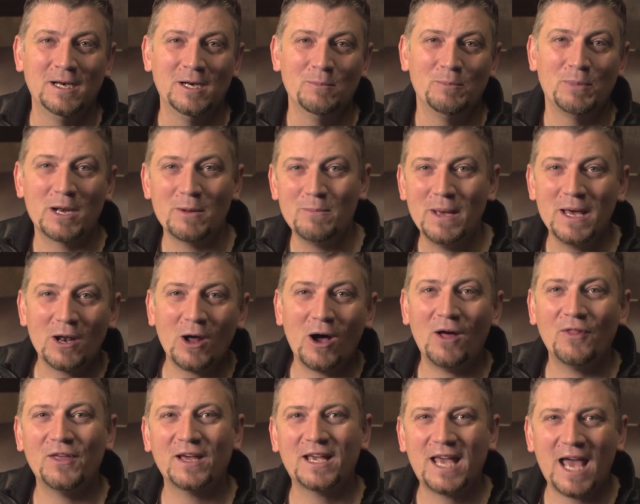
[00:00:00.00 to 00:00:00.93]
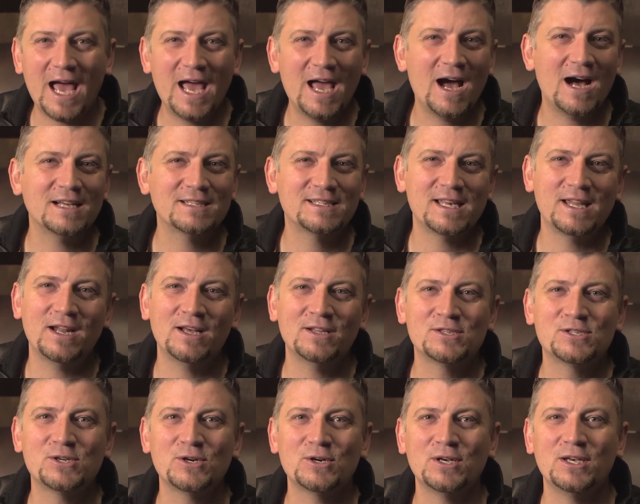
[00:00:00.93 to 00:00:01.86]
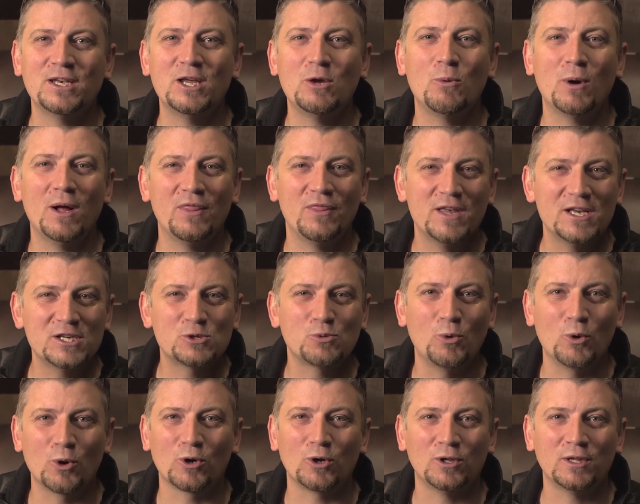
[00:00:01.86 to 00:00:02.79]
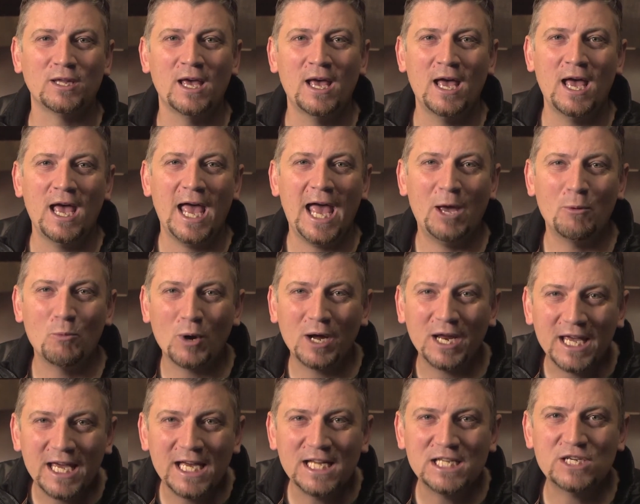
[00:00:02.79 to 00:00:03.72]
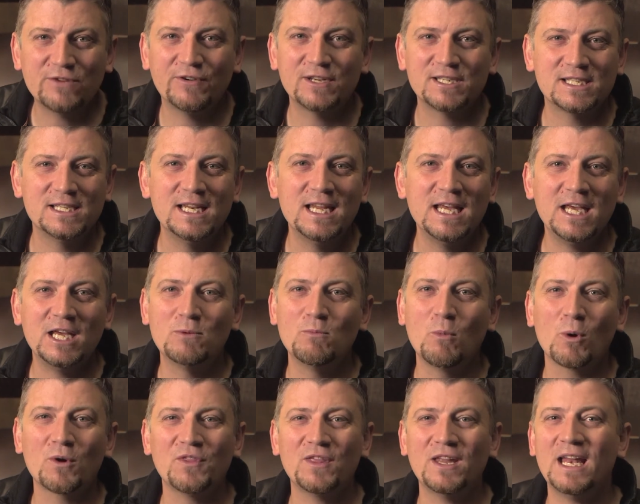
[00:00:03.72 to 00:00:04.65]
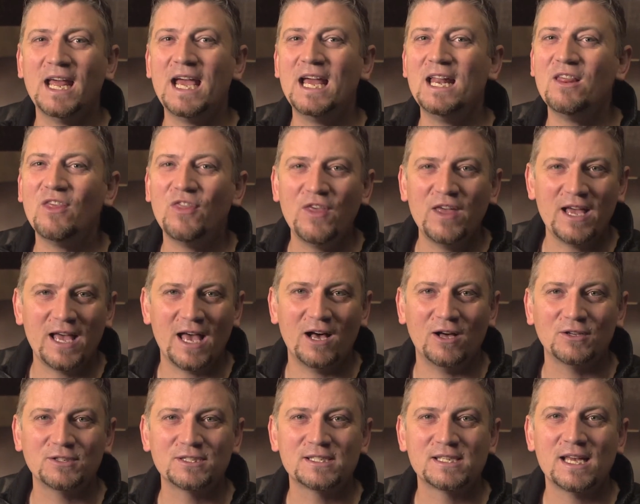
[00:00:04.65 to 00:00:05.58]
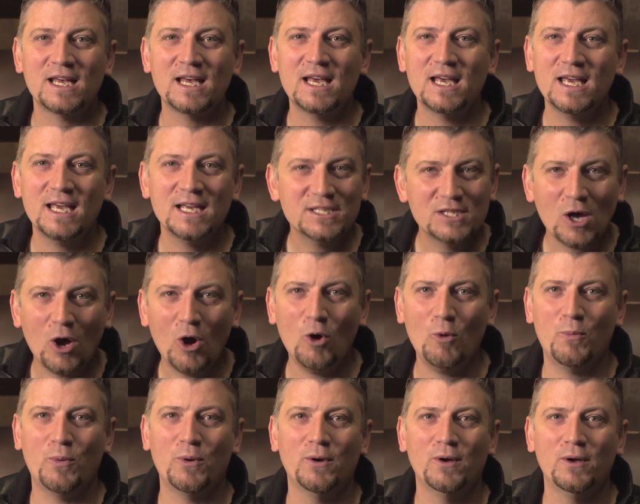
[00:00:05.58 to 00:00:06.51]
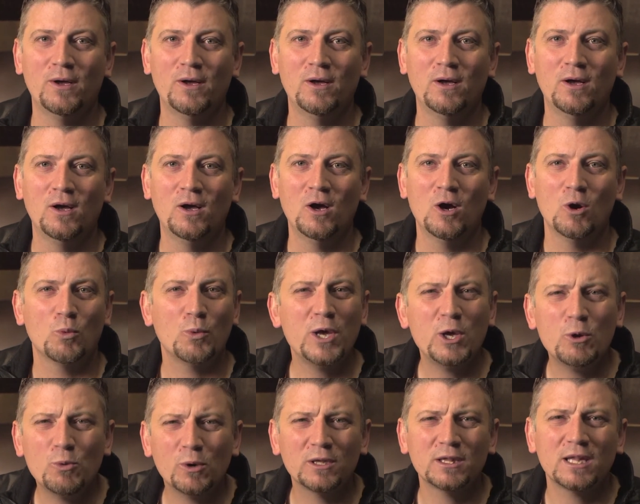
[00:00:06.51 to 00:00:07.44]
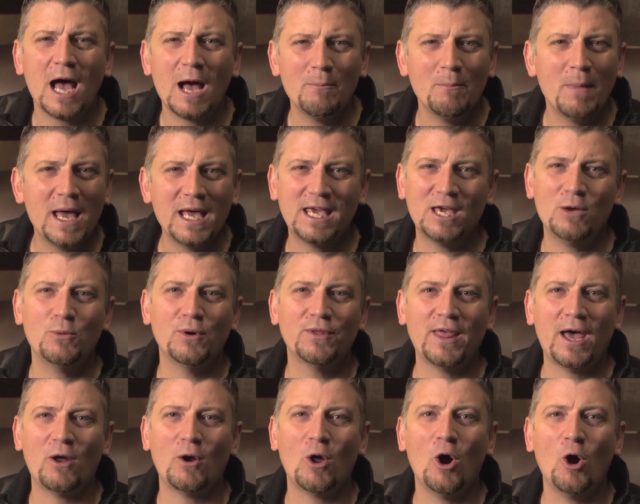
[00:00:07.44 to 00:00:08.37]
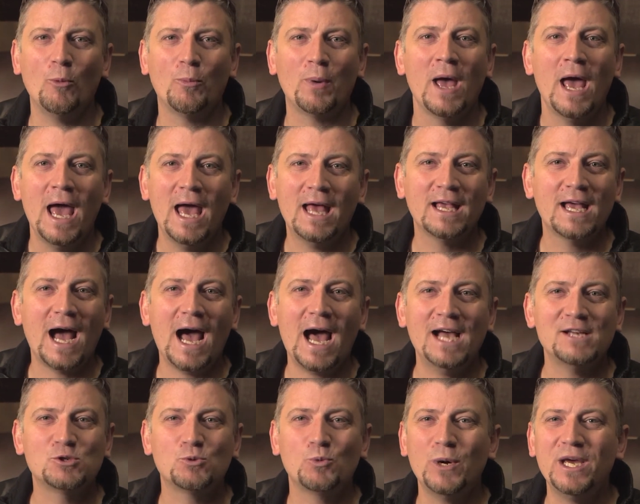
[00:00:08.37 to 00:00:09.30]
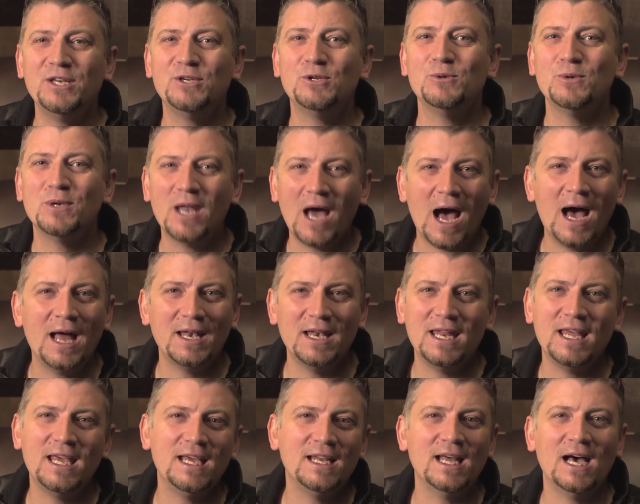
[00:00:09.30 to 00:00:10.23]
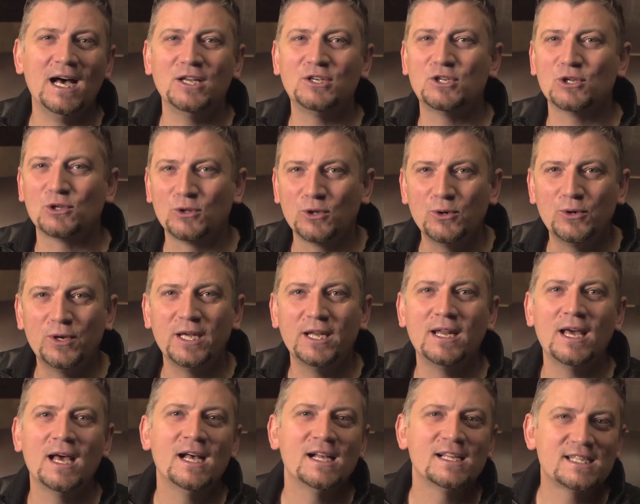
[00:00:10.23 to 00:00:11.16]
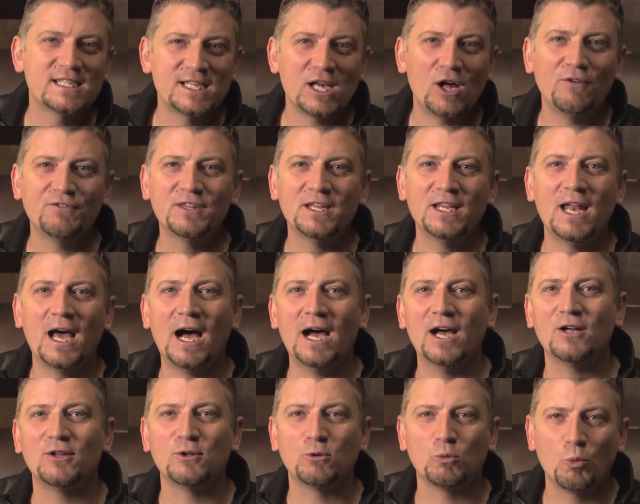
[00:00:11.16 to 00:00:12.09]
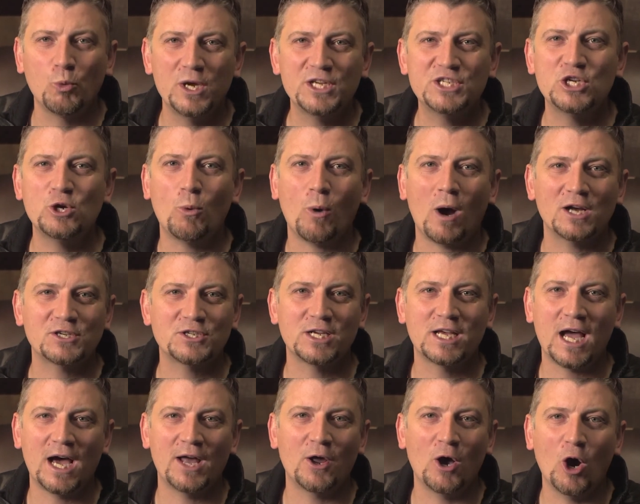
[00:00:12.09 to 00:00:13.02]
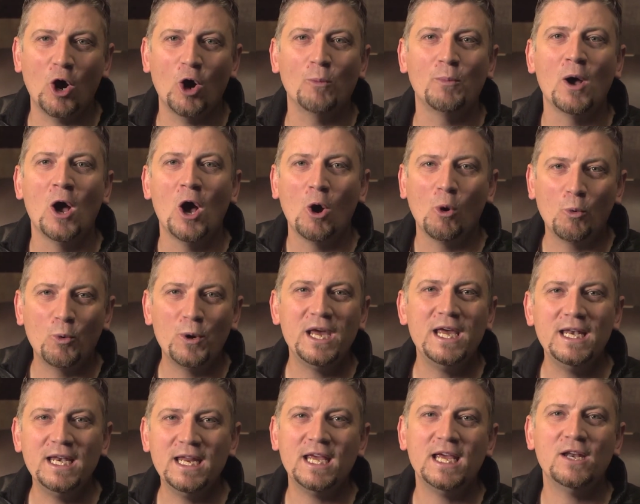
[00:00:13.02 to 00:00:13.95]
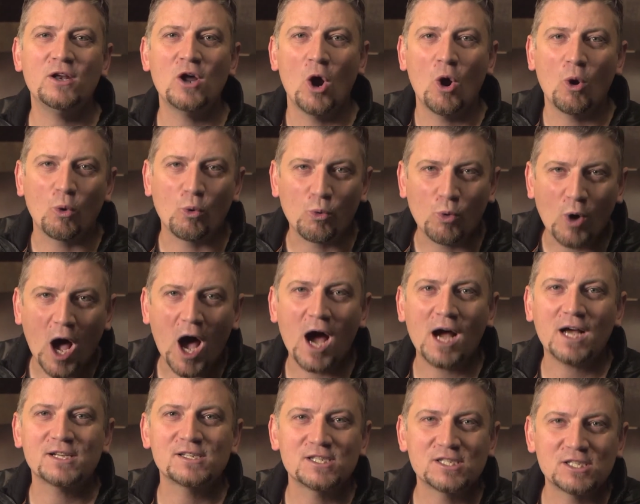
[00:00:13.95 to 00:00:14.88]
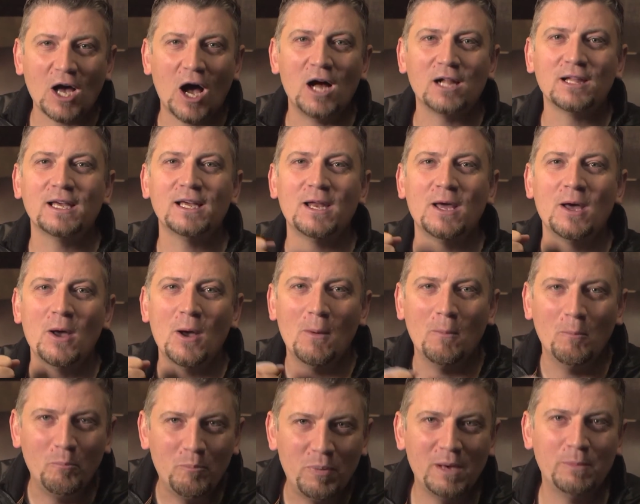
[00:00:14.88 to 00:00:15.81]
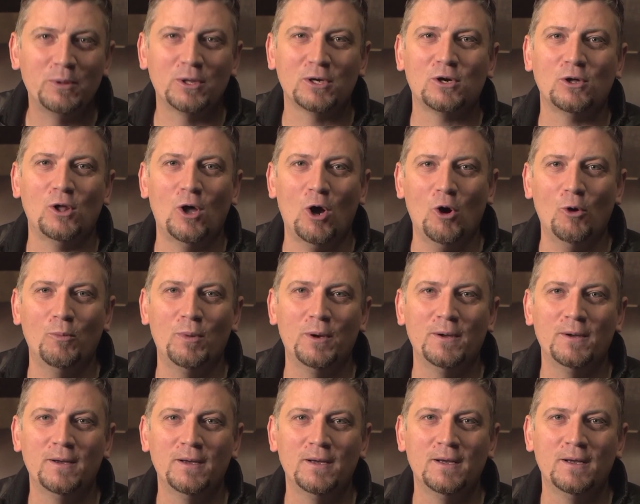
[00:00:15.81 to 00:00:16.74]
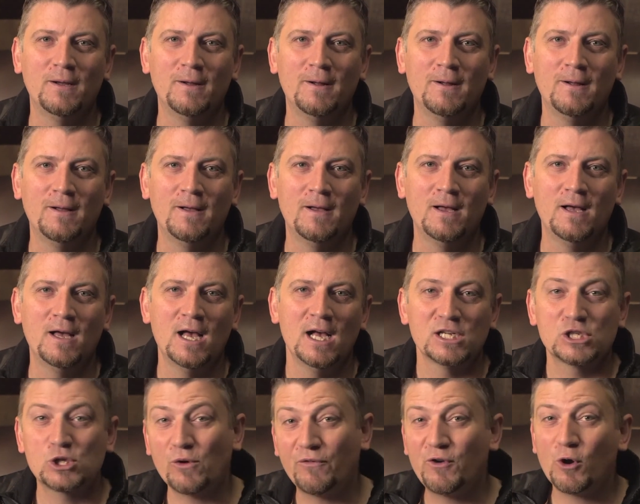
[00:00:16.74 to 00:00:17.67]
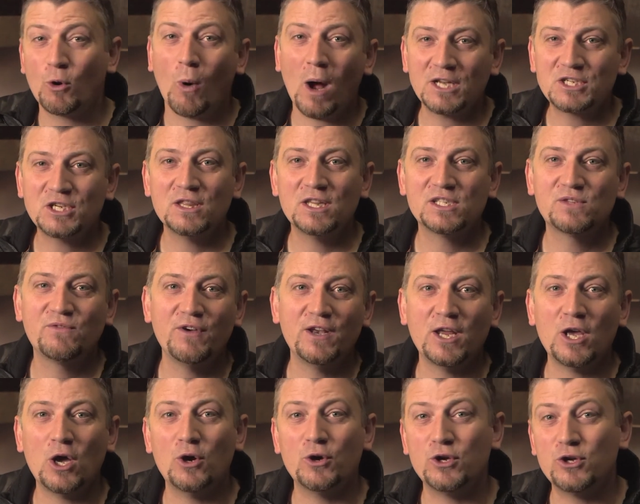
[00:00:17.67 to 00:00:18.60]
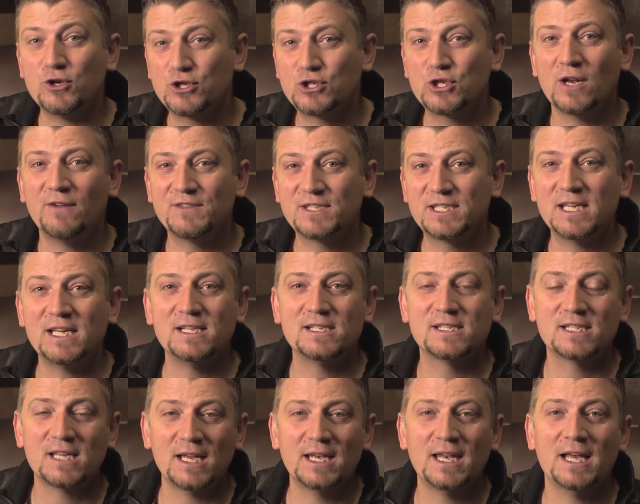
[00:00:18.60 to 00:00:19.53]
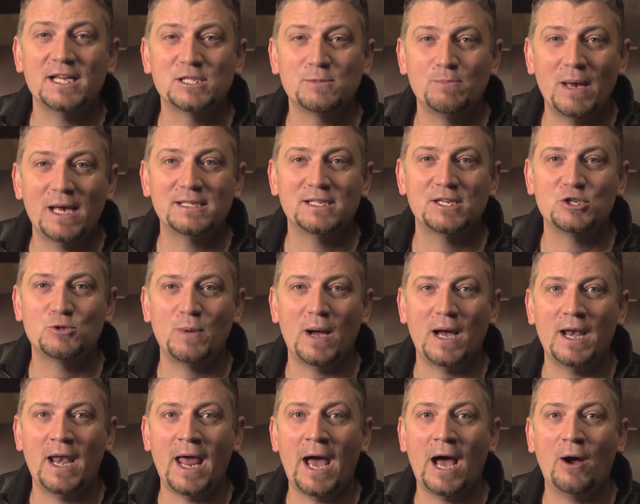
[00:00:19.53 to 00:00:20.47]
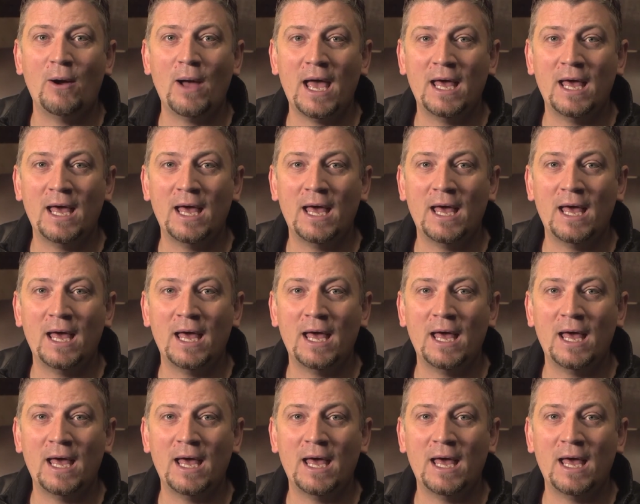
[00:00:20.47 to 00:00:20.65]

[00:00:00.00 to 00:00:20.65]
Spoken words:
But amid all the chaos and uncertainty, what this world and what each of us need more than anything else is hope. We will not make it without hope. And guys, we do not need a deluded, self-denial, wishy-washy kind of hope. We need rock-solid, biblical hope. So if you're watching this video, you should have seen Sunday's message by now.